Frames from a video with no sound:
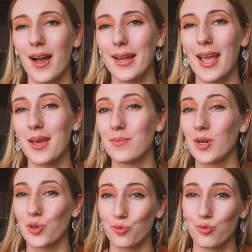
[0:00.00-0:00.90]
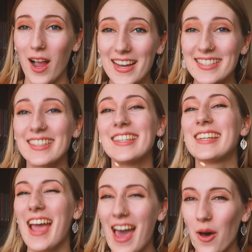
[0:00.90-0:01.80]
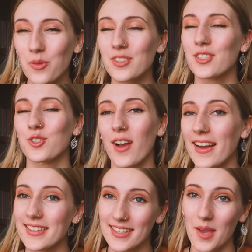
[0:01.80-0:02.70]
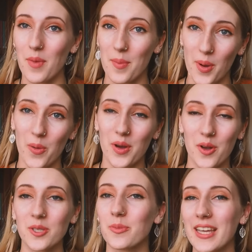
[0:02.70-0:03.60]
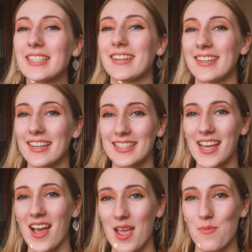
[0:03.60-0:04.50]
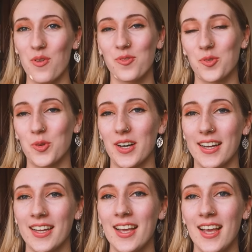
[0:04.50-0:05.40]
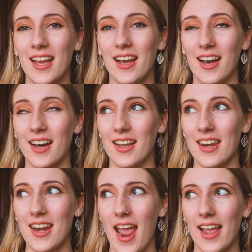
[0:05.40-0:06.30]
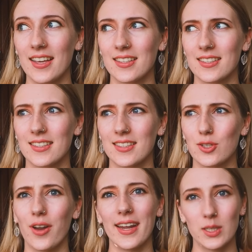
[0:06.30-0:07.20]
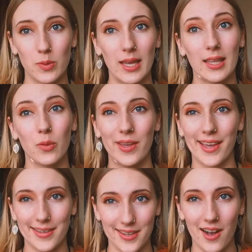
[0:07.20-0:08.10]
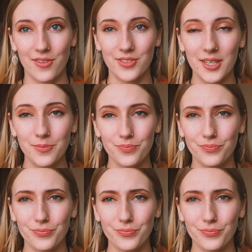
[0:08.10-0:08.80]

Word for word: I am grinding it out, trying to get my Boa cosplay done in time for not next weekend, the weekend after.